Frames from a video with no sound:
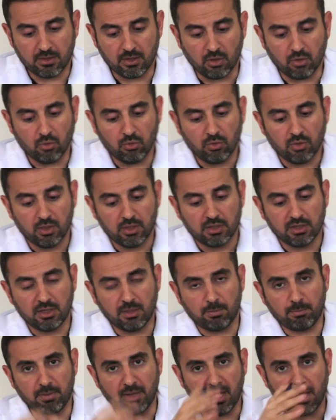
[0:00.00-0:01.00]
So,
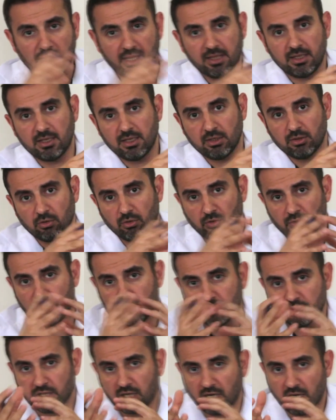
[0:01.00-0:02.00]
depending on
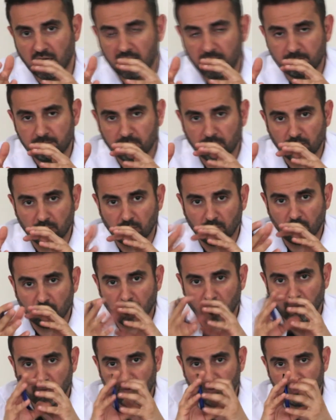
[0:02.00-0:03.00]
the type
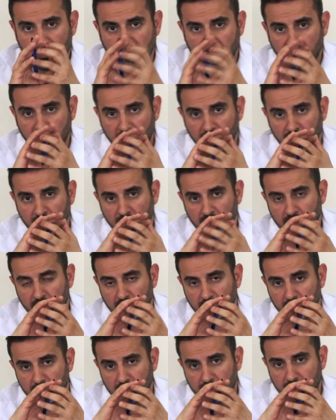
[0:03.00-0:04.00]
of the
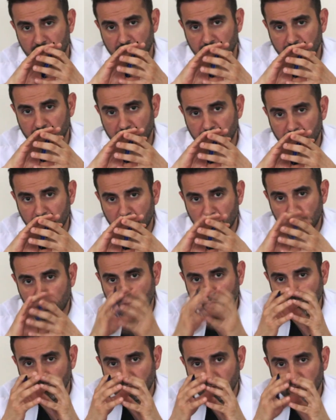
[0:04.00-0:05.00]
um,
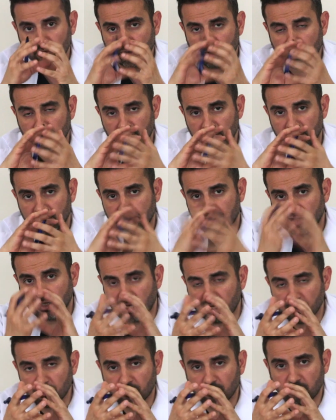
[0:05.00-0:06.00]
tumor and the
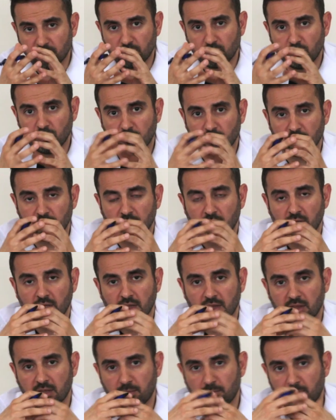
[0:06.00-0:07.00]
size of the tumor,
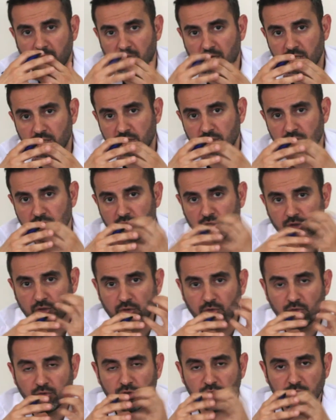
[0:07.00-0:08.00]
the patients
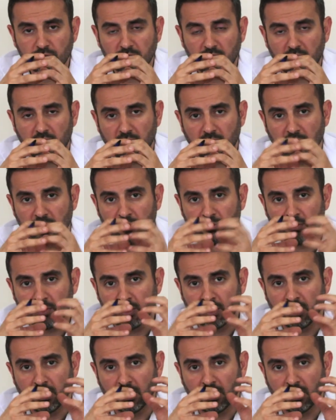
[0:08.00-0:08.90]
usually have